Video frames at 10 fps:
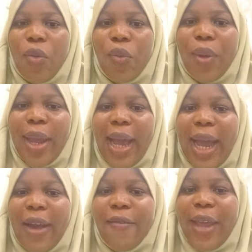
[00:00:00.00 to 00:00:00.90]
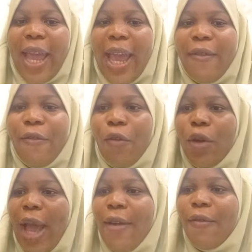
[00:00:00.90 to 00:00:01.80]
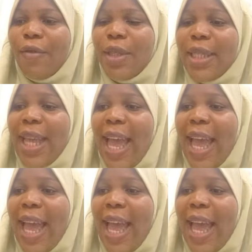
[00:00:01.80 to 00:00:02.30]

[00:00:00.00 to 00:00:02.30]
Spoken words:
We have is it